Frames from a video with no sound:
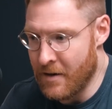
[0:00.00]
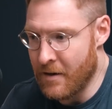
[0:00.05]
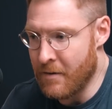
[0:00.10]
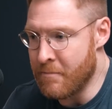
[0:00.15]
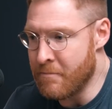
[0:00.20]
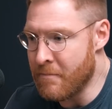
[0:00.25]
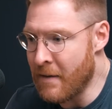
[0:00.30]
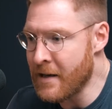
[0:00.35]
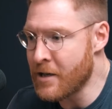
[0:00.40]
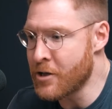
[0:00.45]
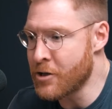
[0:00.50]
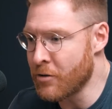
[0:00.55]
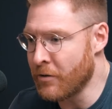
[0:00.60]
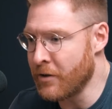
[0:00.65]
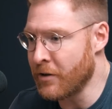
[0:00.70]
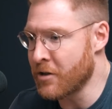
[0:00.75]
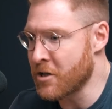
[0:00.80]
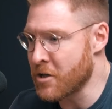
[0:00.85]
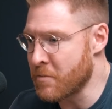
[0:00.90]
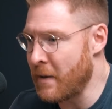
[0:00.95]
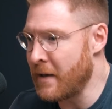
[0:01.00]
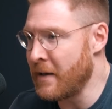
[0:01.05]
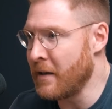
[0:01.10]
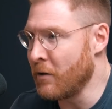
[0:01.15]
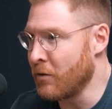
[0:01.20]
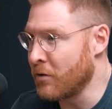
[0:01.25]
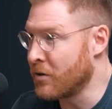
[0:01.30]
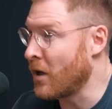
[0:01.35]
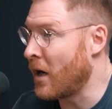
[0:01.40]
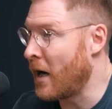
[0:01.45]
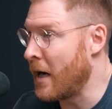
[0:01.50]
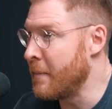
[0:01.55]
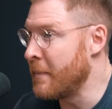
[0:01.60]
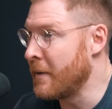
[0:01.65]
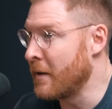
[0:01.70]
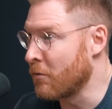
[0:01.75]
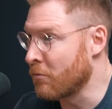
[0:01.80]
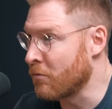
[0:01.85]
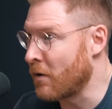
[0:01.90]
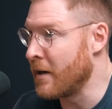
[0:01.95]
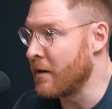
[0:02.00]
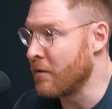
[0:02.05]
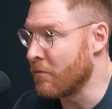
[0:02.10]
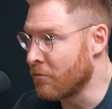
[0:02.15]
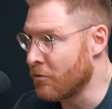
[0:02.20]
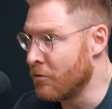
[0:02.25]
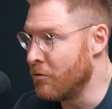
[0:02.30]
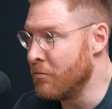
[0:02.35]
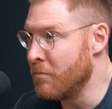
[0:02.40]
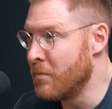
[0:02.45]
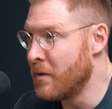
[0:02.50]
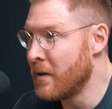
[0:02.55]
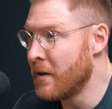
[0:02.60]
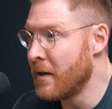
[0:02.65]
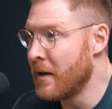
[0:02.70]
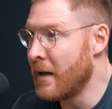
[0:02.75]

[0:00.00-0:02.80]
make sure you're spending your time in the right room